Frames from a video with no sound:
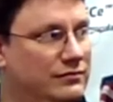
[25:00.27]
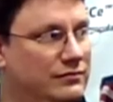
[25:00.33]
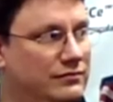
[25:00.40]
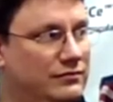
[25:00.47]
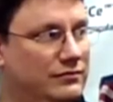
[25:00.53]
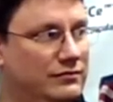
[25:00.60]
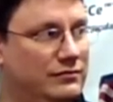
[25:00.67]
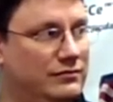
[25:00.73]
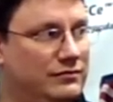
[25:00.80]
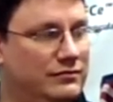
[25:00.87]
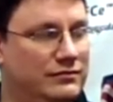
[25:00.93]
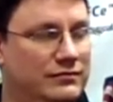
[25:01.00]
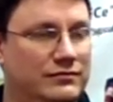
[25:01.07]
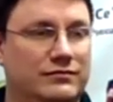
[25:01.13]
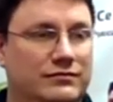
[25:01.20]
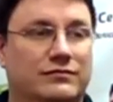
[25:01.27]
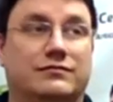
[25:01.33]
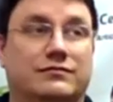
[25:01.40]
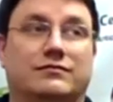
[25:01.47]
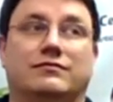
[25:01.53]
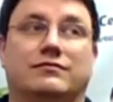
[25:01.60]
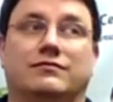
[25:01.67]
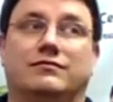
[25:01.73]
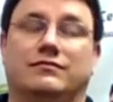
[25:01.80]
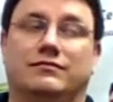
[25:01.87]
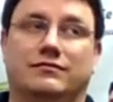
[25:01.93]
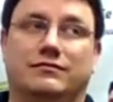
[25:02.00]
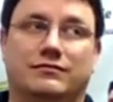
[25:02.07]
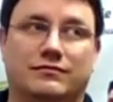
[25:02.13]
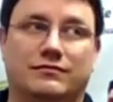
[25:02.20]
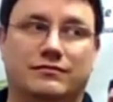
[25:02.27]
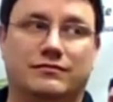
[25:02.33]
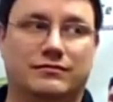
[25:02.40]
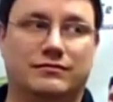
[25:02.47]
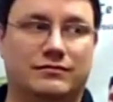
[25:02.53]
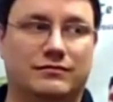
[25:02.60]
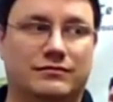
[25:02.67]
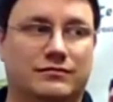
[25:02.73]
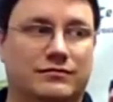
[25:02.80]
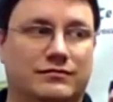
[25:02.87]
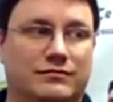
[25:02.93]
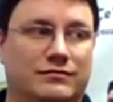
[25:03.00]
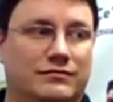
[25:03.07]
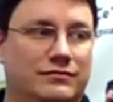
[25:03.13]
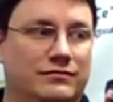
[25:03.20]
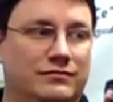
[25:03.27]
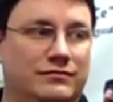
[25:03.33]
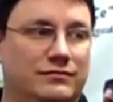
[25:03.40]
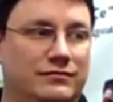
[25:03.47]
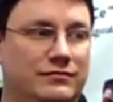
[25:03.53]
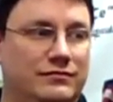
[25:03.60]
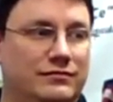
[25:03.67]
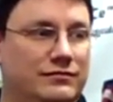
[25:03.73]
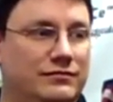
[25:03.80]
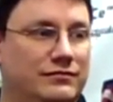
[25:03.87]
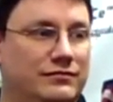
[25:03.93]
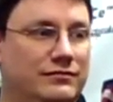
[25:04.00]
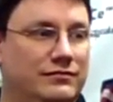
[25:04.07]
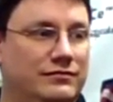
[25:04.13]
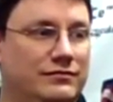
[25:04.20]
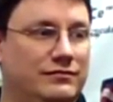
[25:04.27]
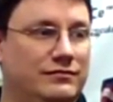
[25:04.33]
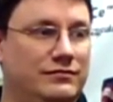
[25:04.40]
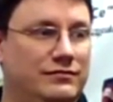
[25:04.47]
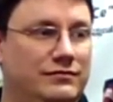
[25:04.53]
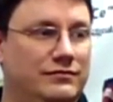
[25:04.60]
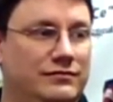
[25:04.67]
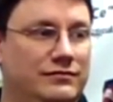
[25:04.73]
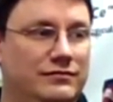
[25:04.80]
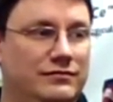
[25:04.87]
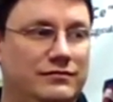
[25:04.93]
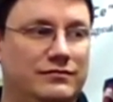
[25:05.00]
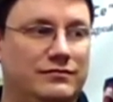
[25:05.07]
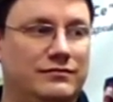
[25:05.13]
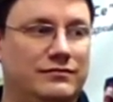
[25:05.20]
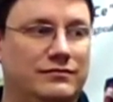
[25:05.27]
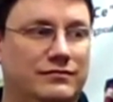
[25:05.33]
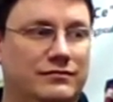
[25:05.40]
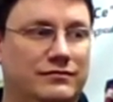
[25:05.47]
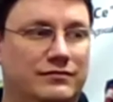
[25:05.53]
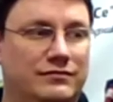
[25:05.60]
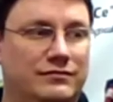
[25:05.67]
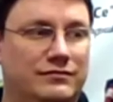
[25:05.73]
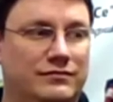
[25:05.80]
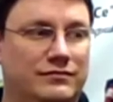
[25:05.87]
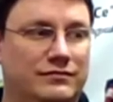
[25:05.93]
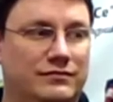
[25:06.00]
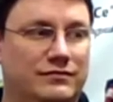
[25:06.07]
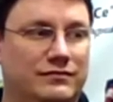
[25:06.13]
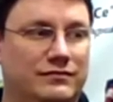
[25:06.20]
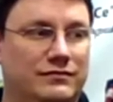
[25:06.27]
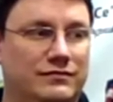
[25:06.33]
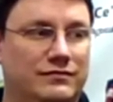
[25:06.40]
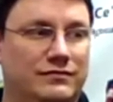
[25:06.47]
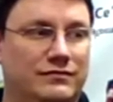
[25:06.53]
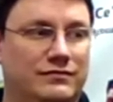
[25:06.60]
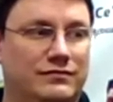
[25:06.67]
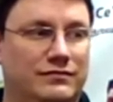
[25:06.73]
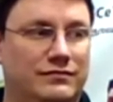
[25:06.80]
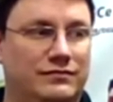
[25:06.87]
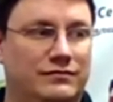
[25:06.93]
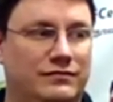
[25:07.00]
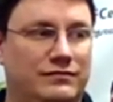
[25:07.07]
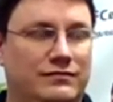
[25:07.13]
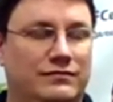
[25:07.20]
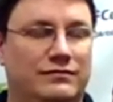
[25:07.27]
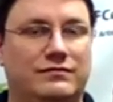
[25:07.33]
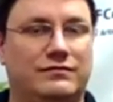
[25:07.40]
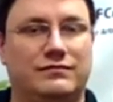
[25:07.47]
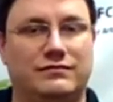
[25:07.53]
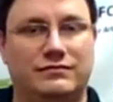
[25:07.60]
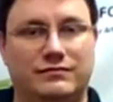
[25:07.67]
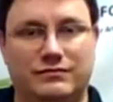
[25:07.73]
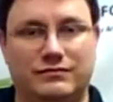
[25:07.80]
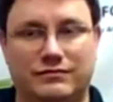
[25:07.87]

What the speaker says: No words are spoken by the person on screen.